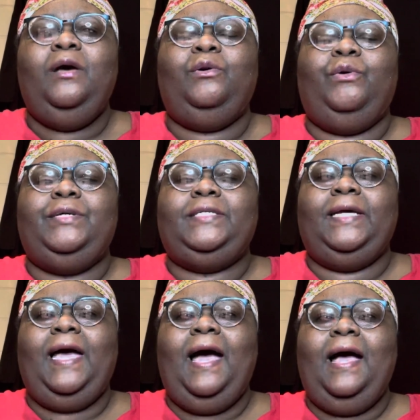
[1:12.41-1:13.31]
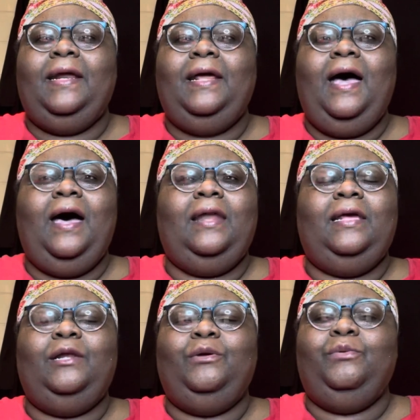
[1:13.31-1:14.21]
Glory to God.
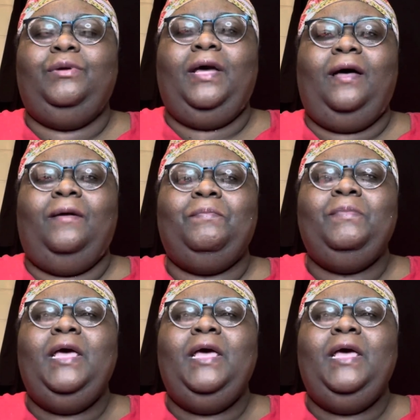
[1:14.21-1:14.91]
Hallelujah.